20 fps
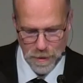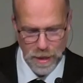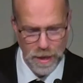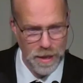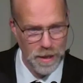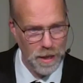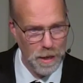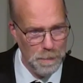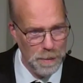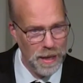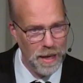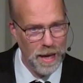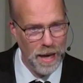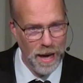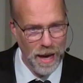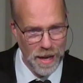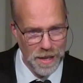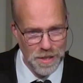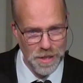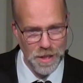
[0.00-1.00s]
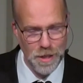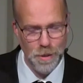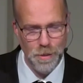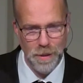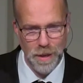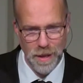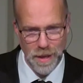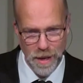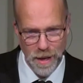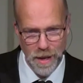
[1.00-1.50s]
Let me ask you
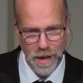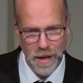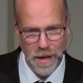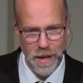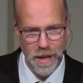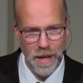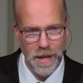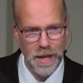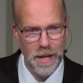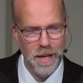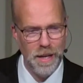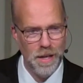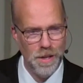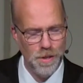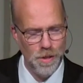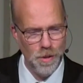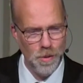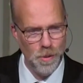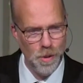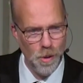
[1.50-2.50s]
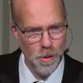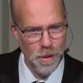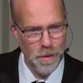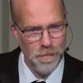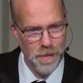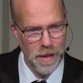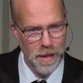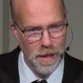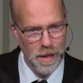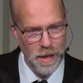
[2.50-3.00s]
again. You know of
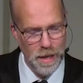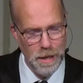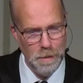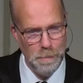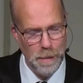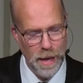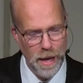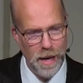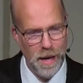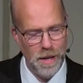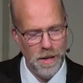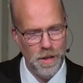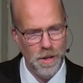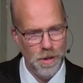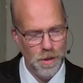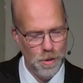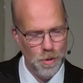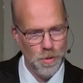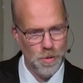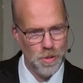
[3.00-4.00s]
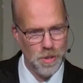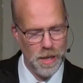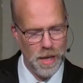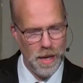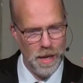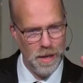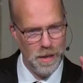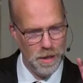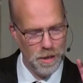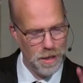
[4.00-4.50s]
any man who
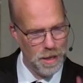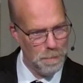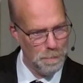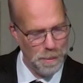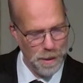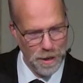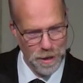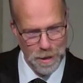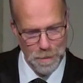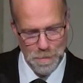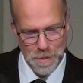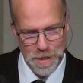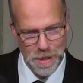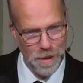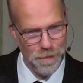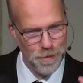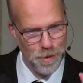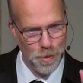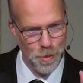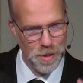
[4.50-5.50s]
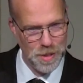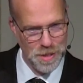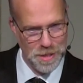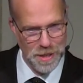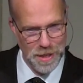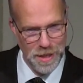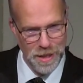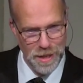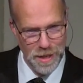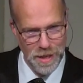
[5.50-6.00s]
said, compared himself to a
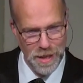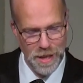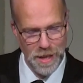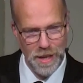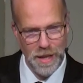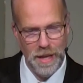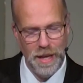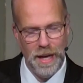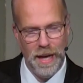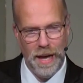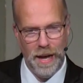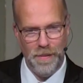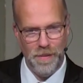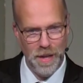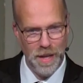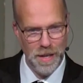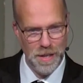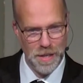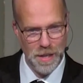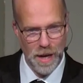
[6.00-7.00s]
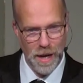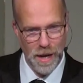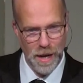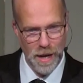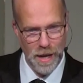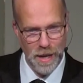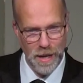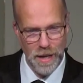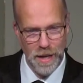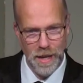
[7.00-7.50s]
seed and then
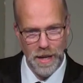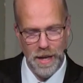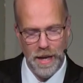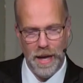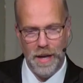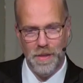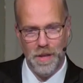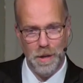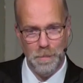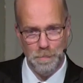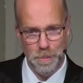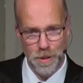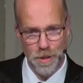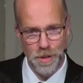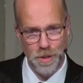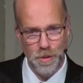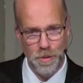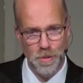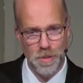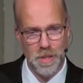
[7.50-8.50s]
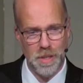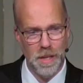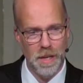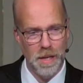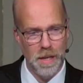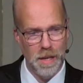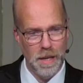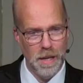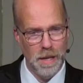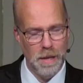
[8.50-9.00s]
died and then produced
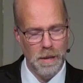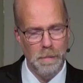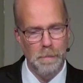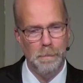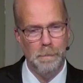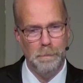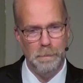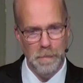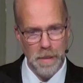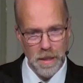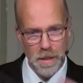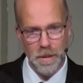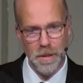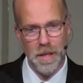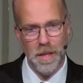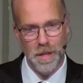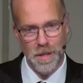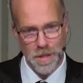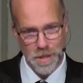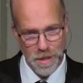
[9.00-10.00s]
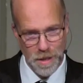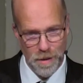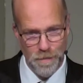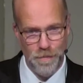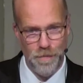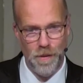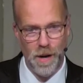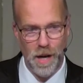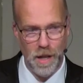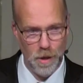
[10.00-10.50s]
millions of
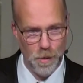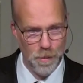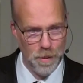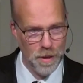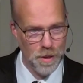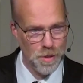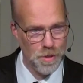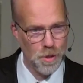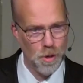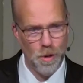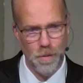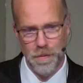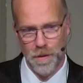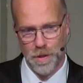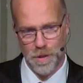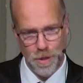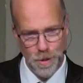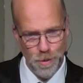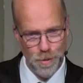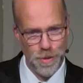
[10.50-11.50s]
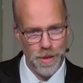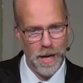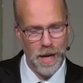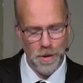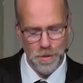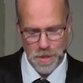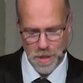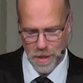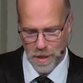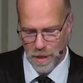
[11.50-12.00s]
followers over
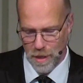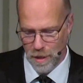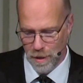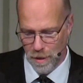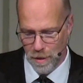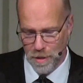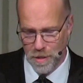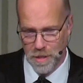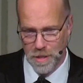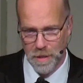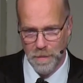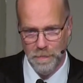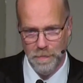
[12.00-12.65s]
2,000 years?